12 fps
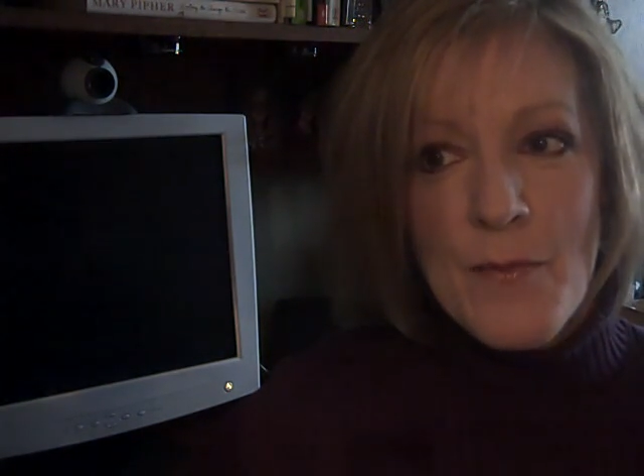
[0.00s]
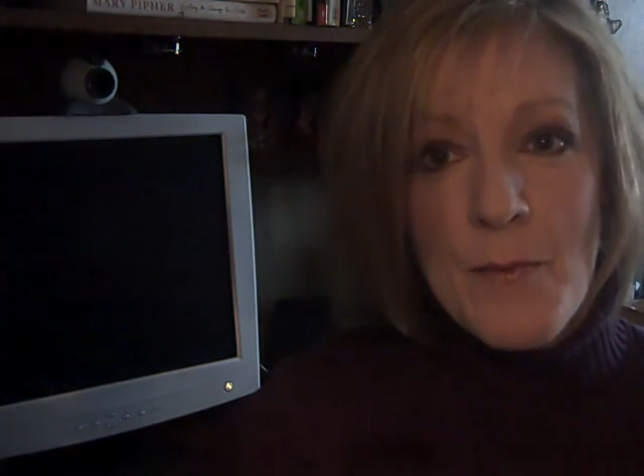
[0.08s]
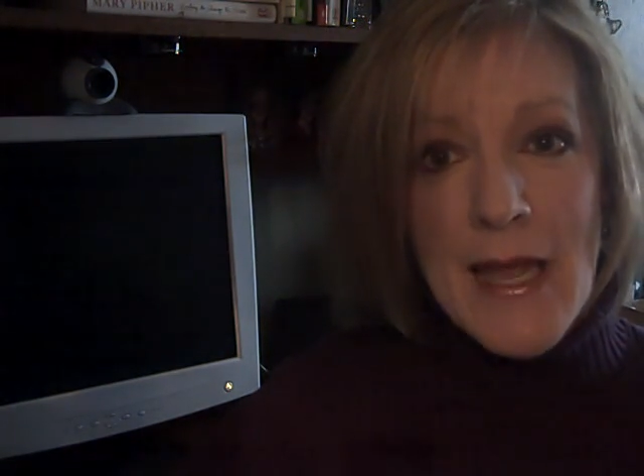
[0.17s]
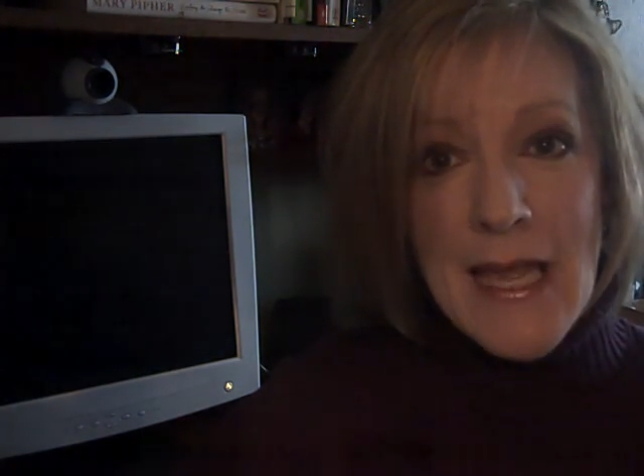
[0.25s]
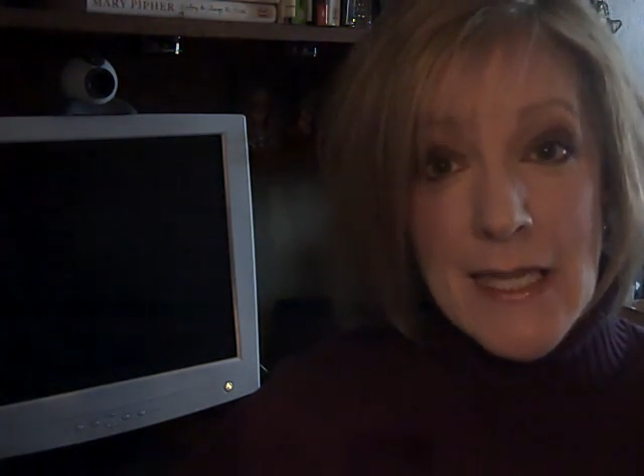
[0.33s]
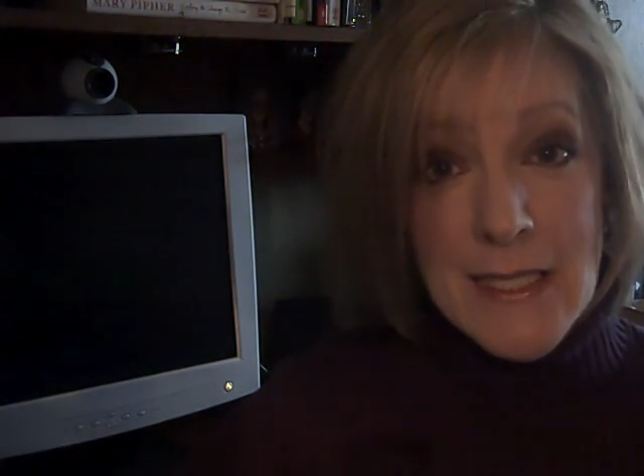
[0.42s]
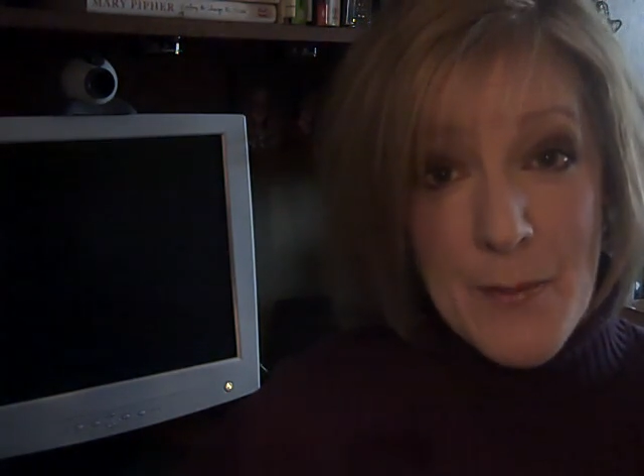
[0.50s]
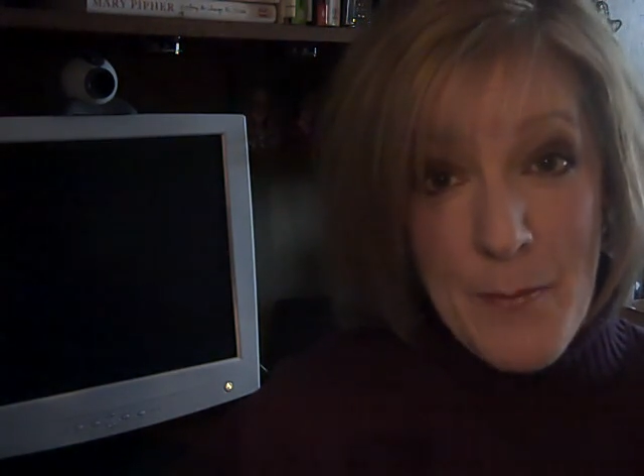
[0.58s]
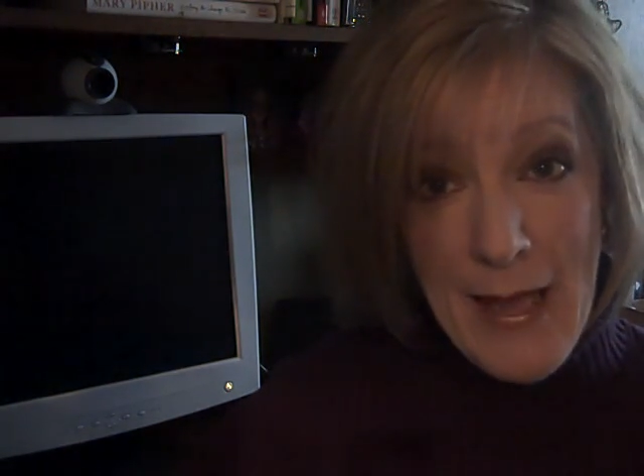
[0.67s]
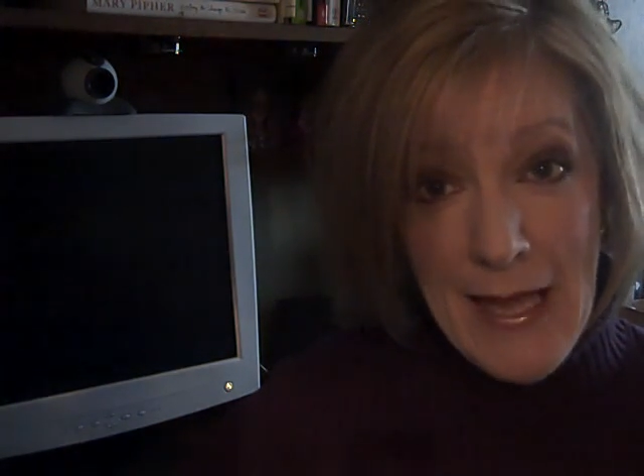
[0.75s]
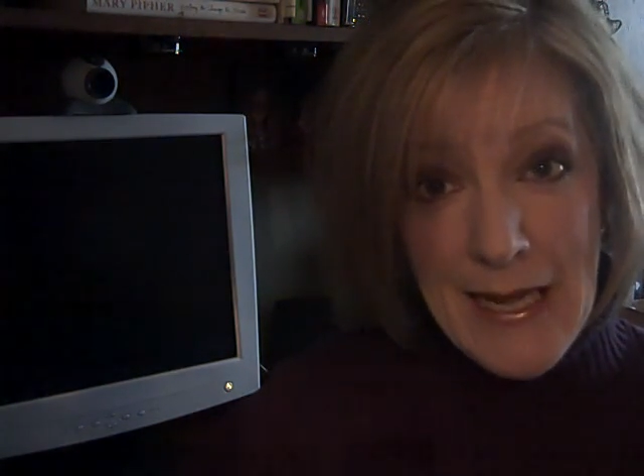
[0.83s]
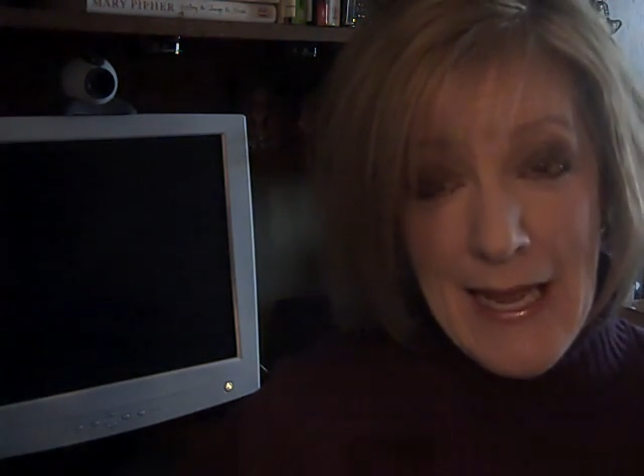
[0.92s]
my kids in
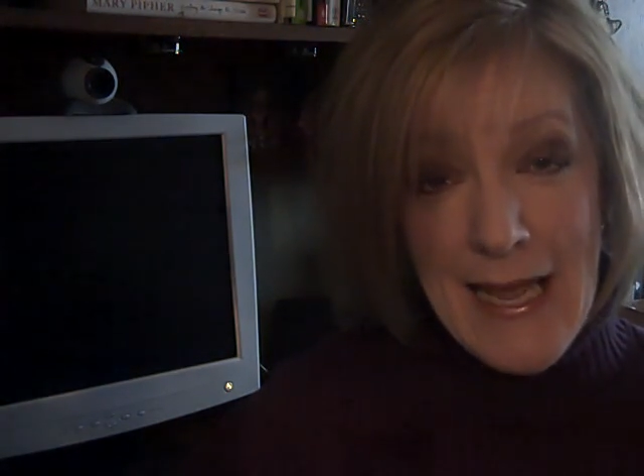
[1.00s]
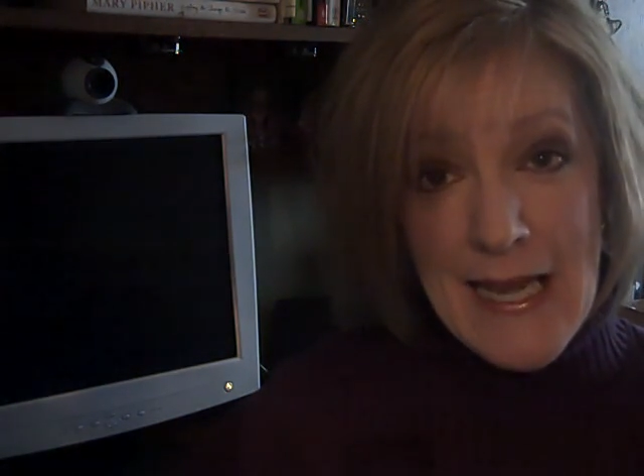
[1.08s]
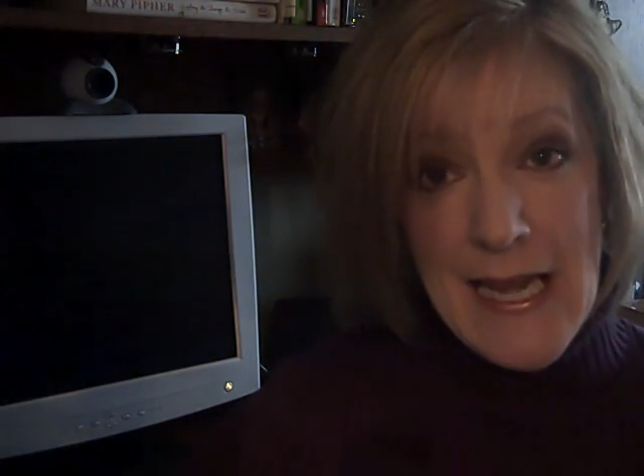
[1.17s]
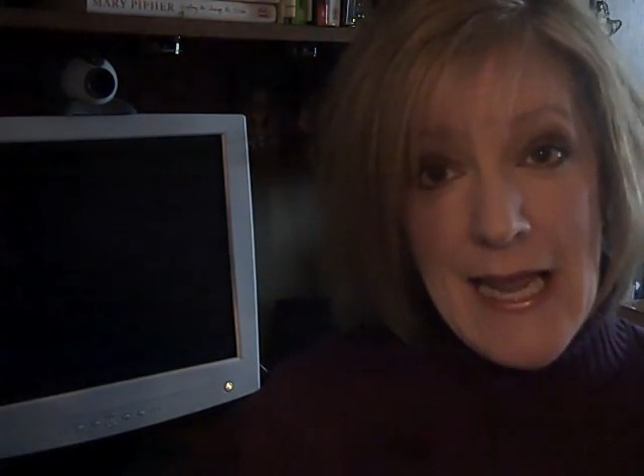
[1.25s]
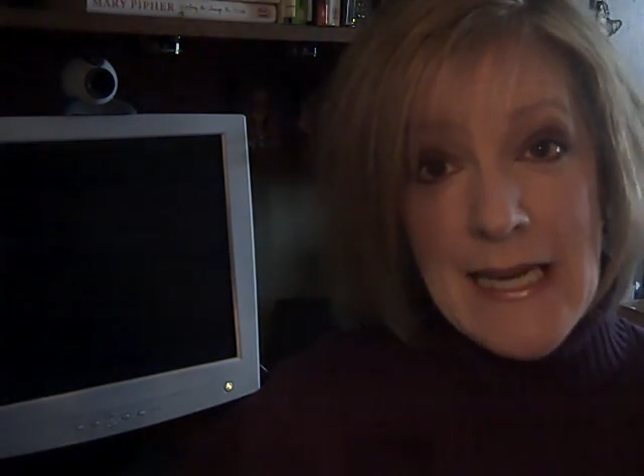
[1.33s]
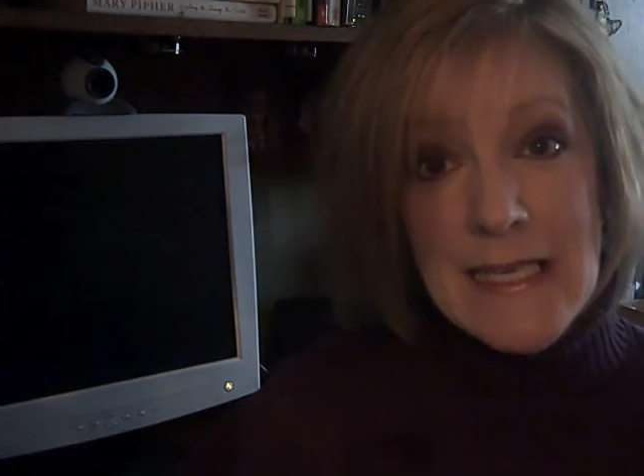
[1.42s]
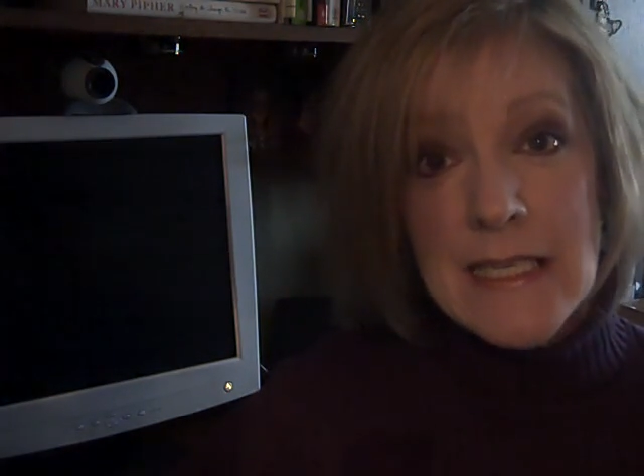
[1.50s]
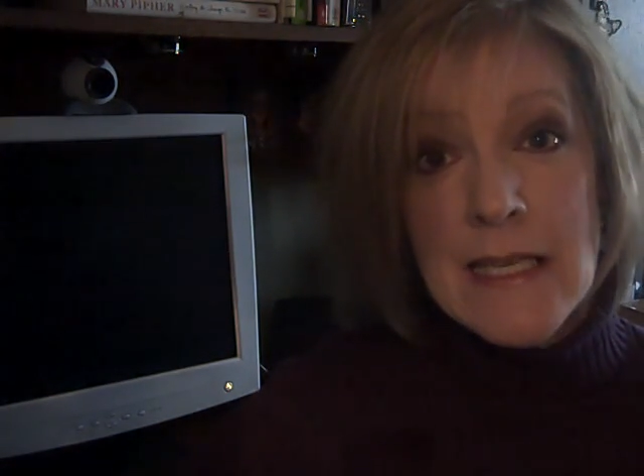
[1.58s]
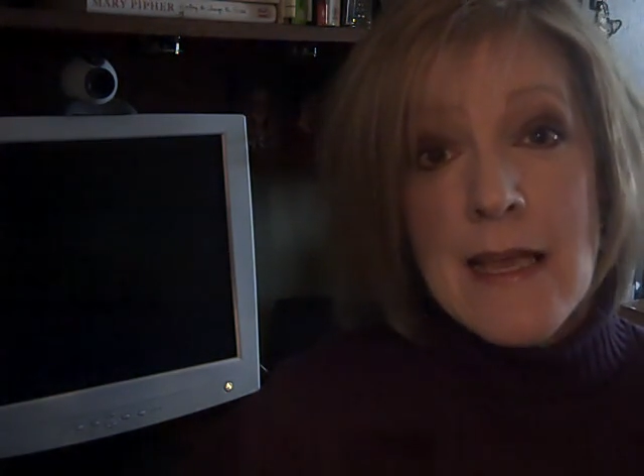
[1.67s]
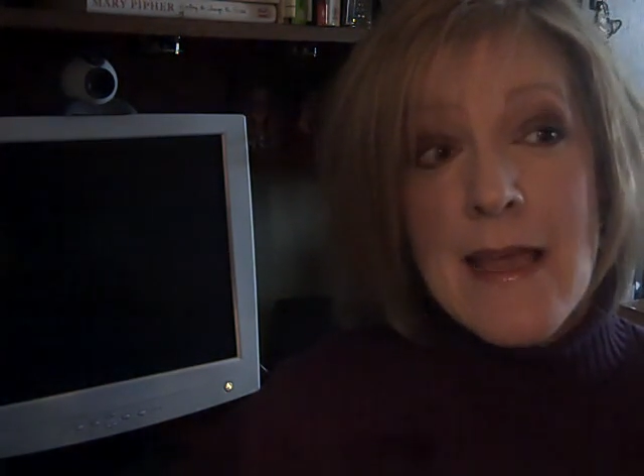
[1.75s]
bed at night